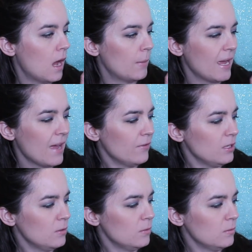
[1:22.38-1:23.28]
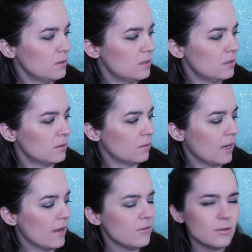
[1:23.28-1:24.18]

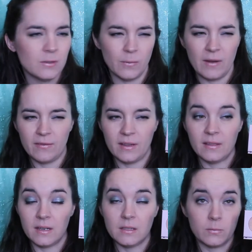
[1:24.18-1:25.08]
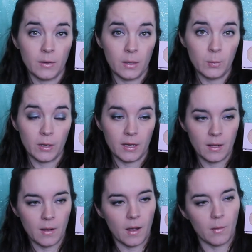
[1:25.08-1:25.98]
I've used Wavelength, and it's really
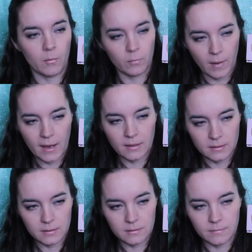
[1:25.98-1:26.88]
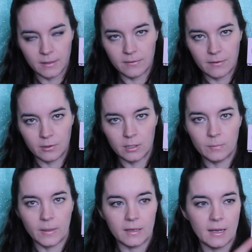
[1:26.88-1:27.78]
pretty. Ray is my favorite,
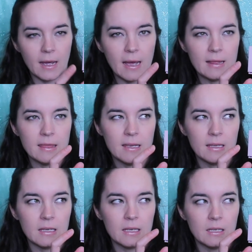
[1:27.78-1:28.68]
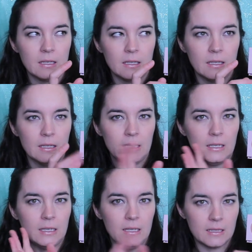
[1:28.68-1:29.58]
but I think
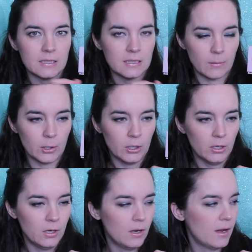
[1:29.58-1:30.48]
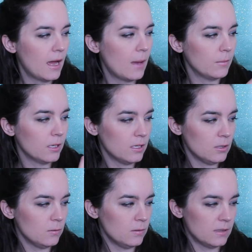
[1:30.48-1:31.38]
in the summer, I'm gonna
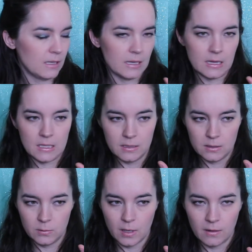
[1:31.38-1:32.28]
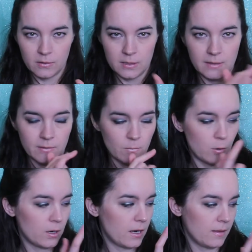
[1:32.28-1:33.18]
use like these two colors even
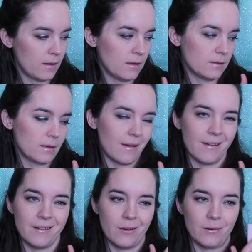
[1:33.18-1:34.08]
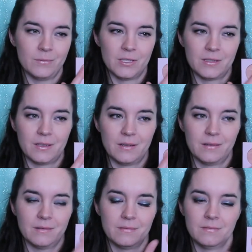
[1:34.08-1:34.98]
more, and then this guy, now I'm just gonna